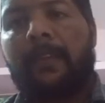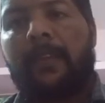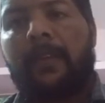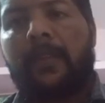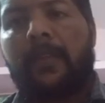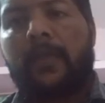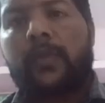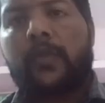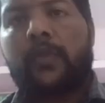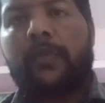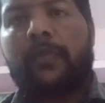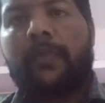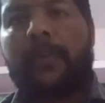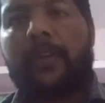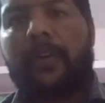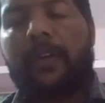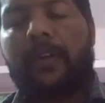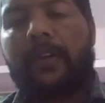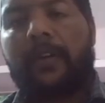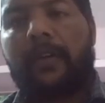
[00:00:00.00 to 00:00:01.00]
So
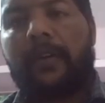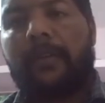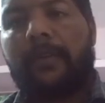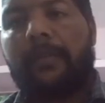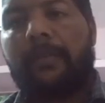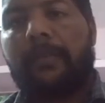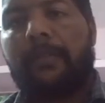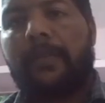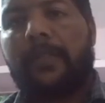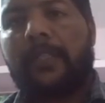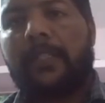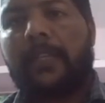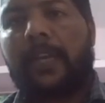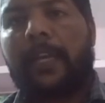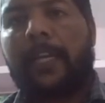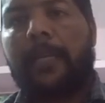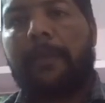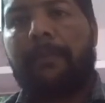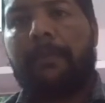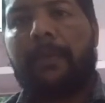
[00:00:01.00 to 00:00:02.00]
for
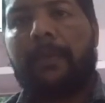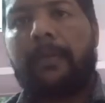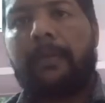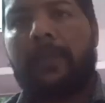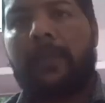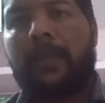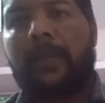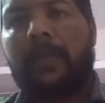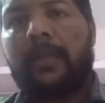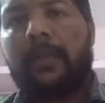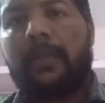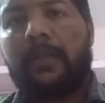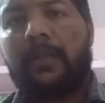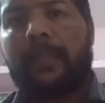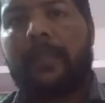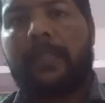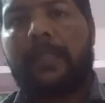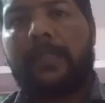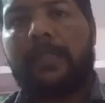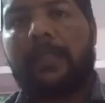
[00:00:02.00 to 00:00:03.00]
China people,
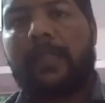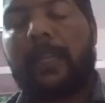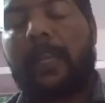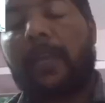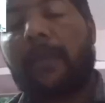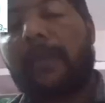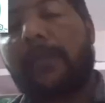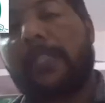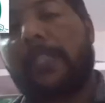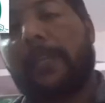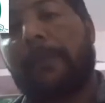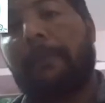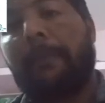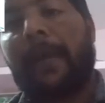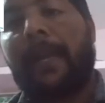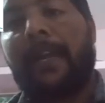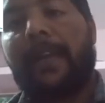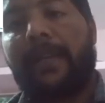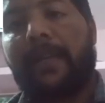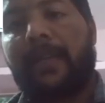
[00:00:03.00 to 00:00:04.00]
that is in the language like
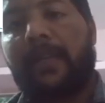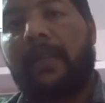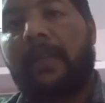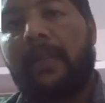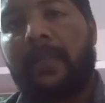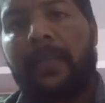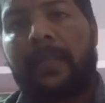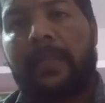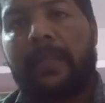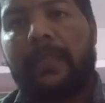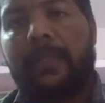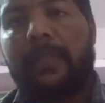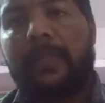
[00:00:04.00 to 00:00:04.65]
Mandarin, they